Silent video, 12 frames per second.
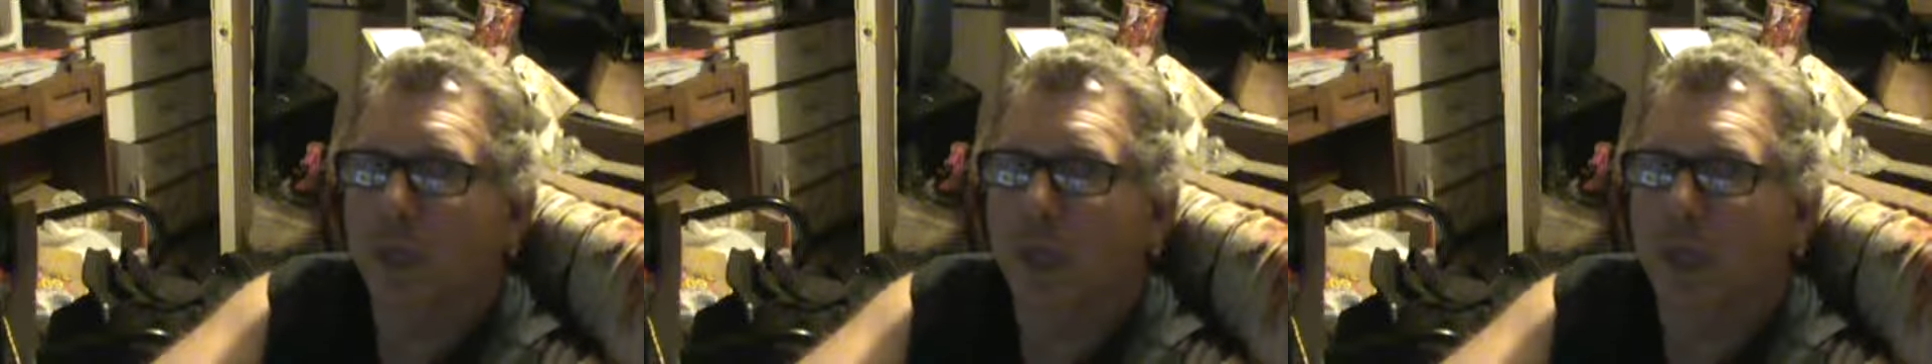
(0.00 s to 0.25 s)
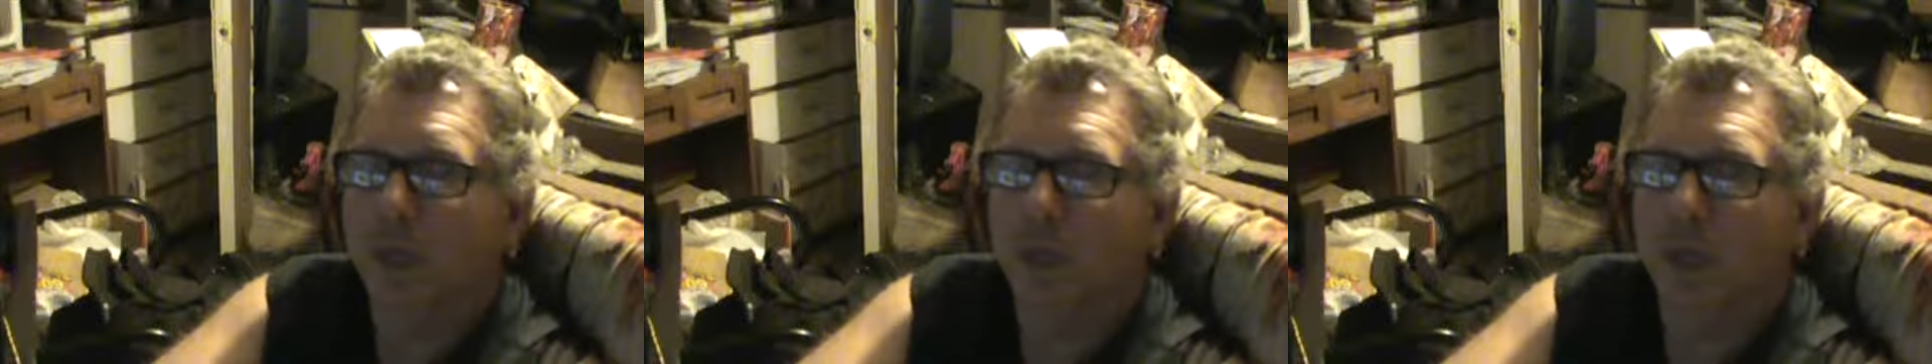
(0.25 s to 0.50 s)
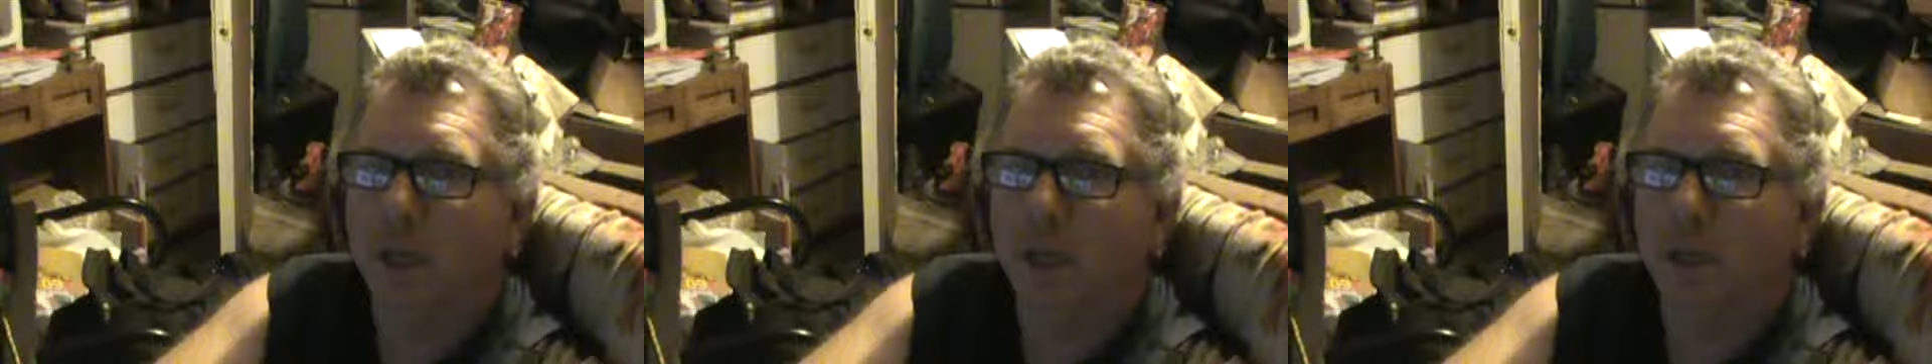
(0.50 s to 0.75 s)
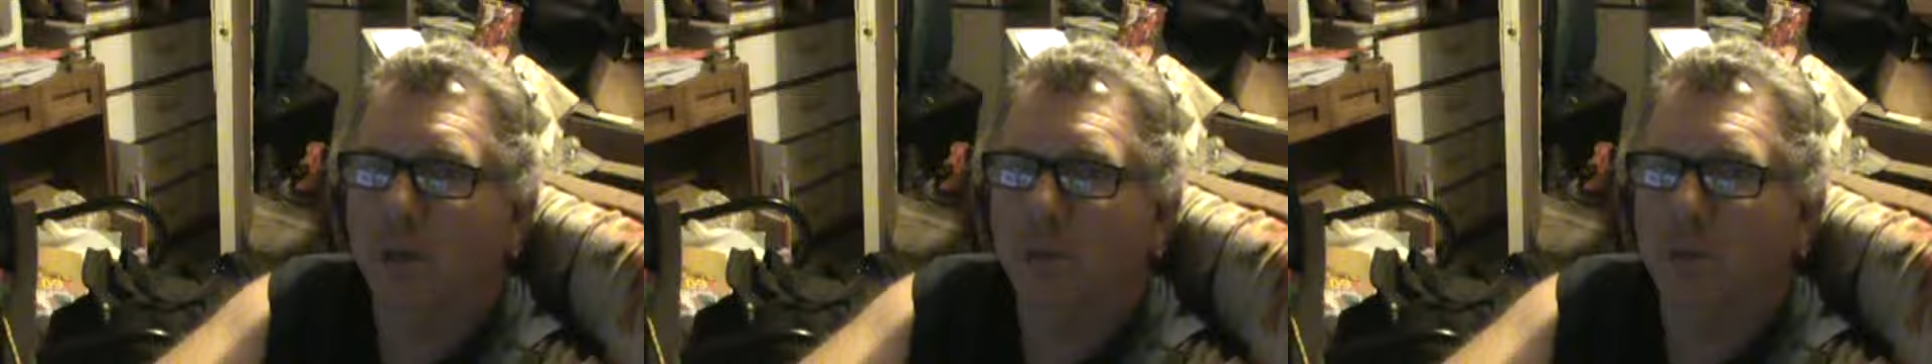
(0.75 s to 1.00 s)
And
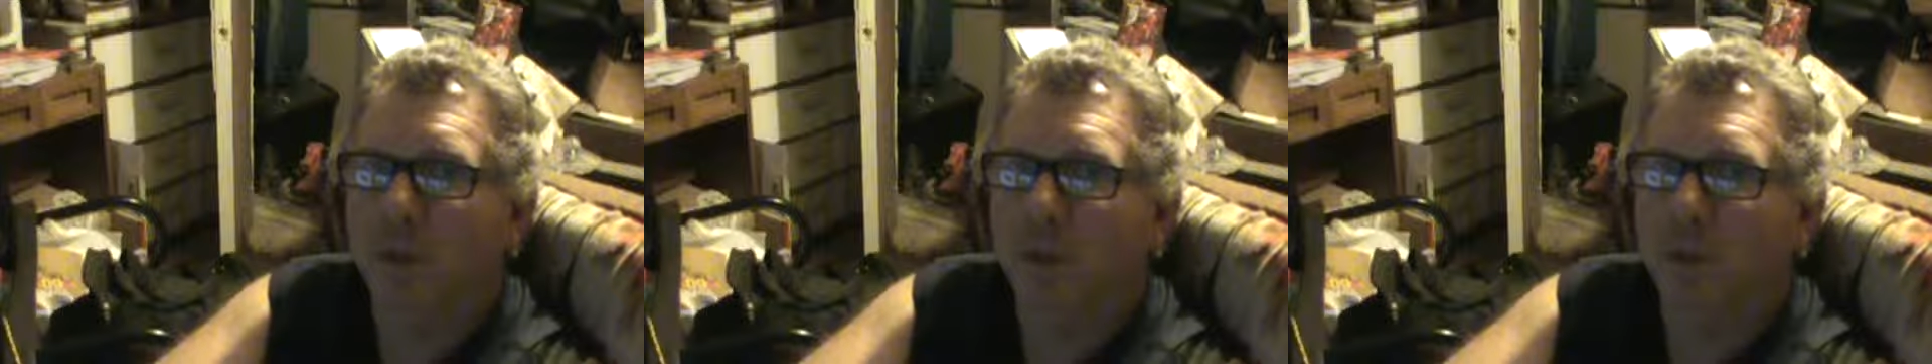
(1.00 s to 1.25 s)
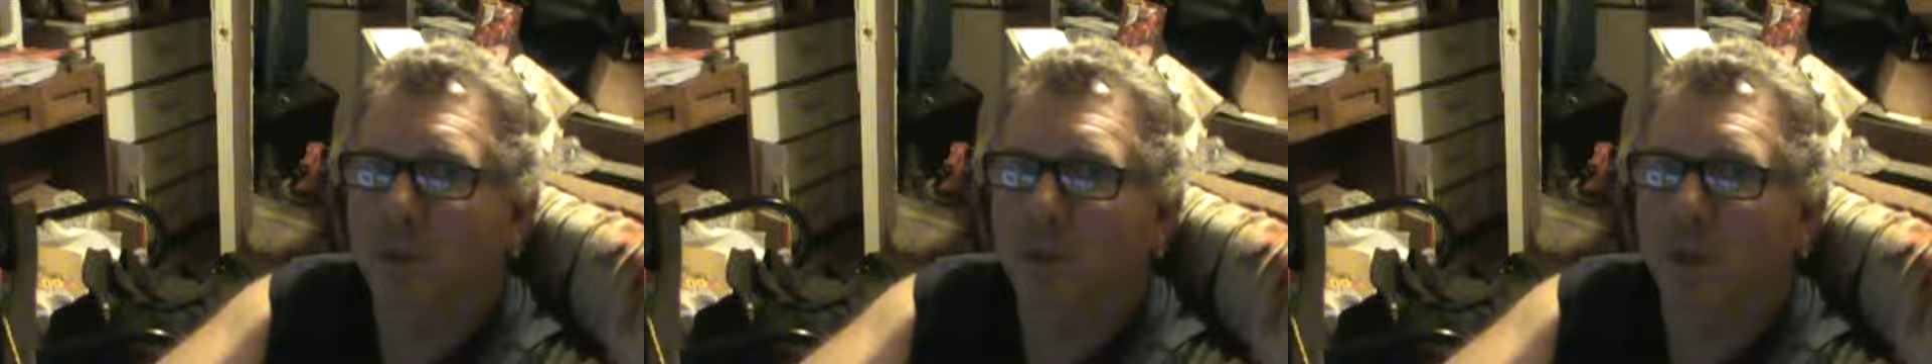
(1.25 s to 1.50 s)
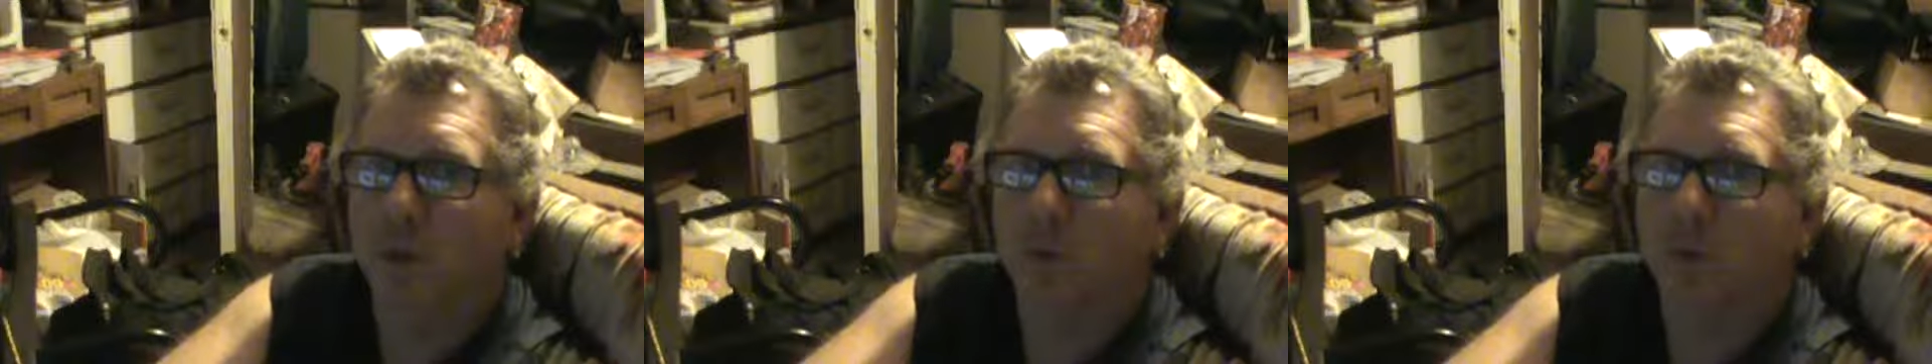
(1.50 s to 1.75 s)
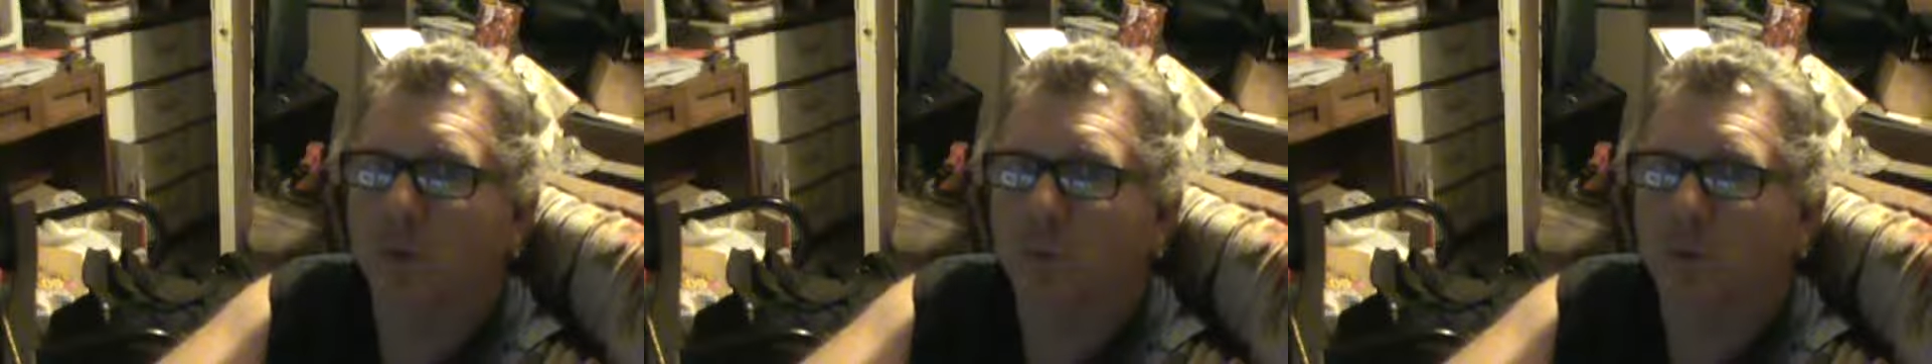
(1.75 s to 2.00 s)
so the